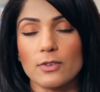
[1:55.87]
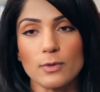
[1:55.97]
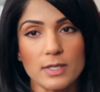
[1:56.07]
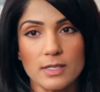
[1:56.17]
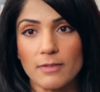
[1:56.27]

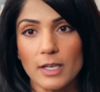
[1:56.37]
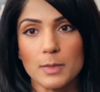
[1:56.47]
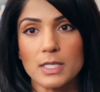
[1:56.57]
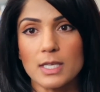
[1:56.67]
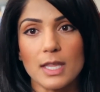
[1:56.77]
doses of
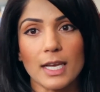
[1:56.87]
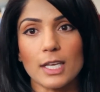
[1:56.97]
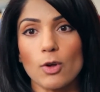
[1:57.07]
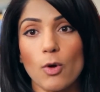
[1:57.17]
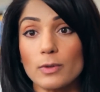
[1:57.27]
vitamin C that
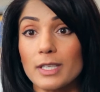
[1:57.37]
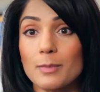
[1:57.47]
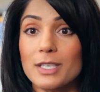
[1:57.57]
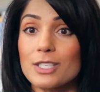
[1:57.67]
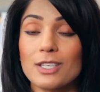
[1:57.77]
can only
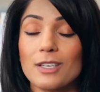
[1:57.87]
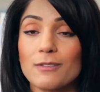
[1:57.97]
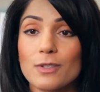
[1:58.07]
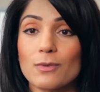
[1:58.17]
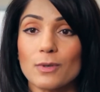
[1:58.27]
be
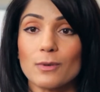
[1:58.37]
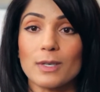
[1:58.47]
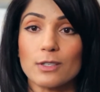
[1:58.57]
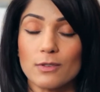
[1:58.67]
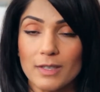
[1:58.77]
achieved through
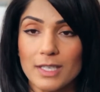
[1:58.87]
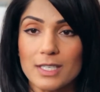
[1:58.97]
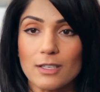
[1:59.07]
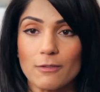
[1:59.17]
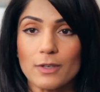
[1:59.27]

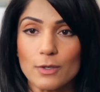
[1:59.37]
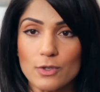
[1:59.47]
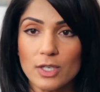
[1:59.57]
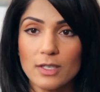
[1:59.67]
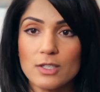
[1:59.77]
intravenous
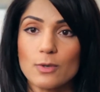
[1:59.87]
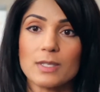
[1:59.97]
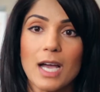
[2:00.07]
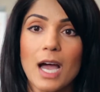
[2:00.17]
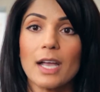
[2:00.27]
infusion. So
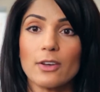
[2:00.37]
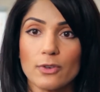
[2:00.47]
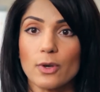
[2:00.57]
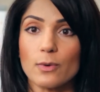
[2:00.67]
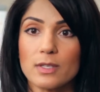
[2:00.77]
it's a
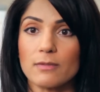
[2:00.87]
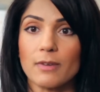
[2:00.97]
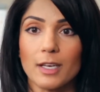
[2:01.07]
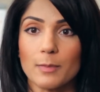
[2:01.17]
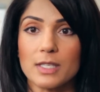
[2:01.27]
higher dose of
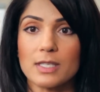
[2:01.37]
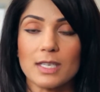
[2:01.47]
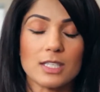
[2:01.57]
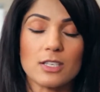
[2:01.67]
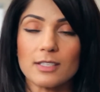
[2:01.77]
vitamin
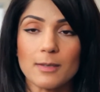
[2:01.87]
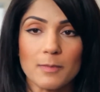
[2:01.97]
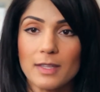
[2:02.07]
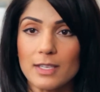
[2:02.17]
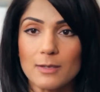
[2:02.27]
C. It's not
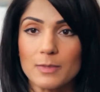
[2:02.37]
something that's